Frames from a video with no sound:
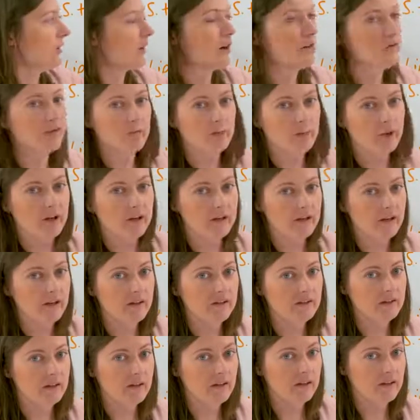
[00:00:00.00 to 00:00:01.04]
government
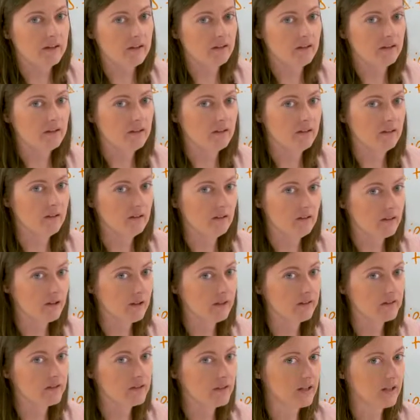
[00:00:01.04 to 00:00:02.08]
is in
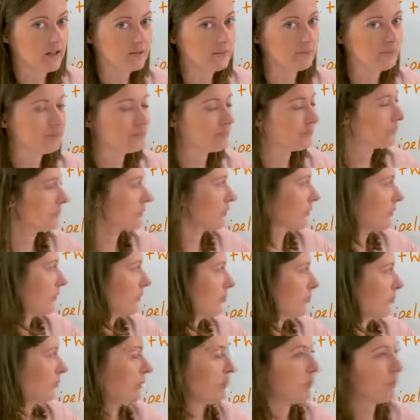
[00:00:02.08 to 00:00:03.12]
London,
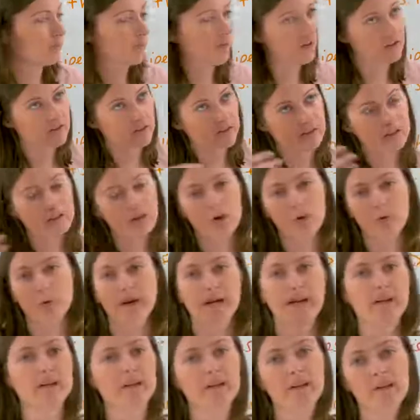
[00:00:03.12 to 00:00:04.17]
people might think, oh,
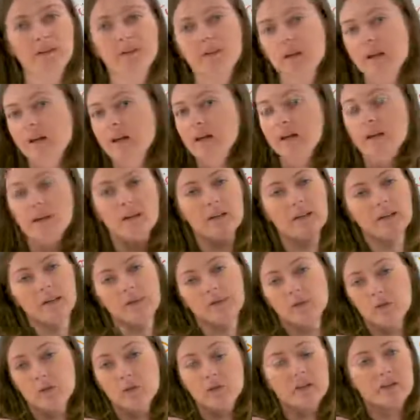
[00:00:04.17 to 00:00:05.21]
England,
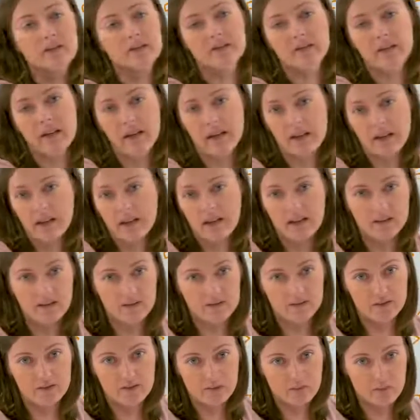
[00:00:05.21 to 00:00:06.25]
you can say
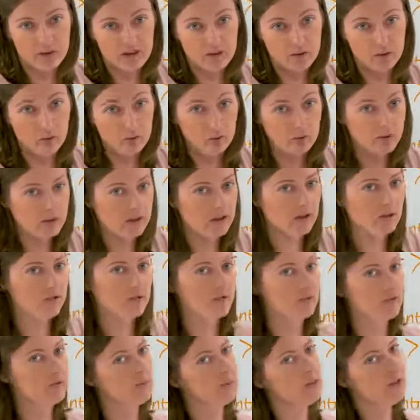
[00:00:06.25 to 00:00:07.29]
England to mean all the
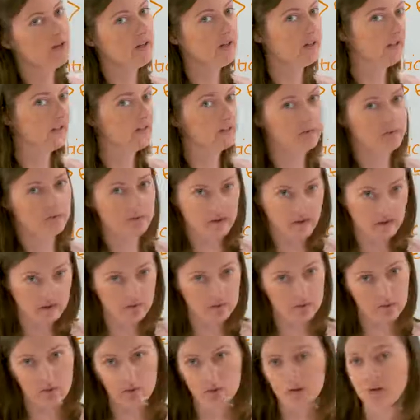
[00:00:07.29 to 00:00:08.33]
countries, but
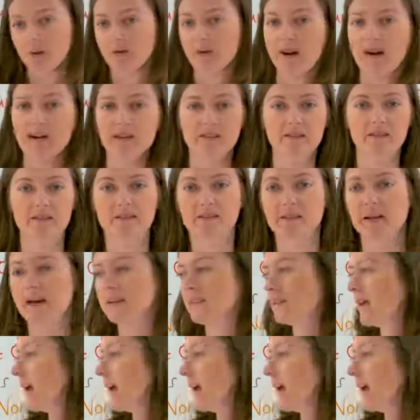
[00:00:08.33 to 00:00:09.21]
it's not correct to say